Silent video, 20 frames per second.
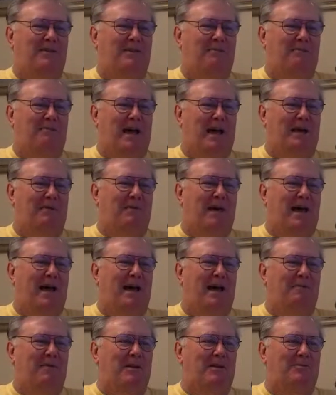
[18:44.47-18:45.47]
back
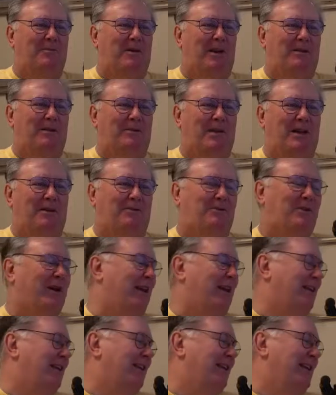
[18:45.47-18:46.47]
behind me is what I was
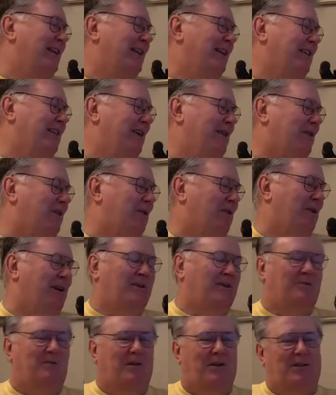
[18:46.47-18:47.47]
trying to tell
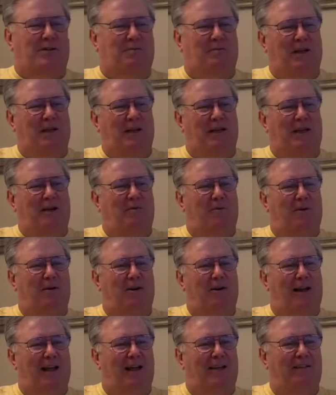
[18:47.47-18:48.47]
Chris what speed they were,
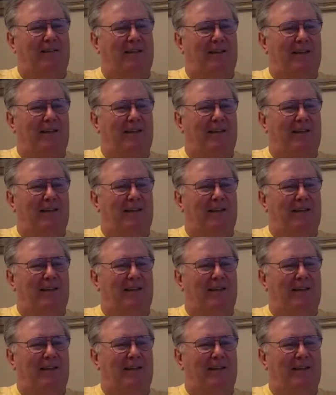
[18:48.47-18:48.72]
and I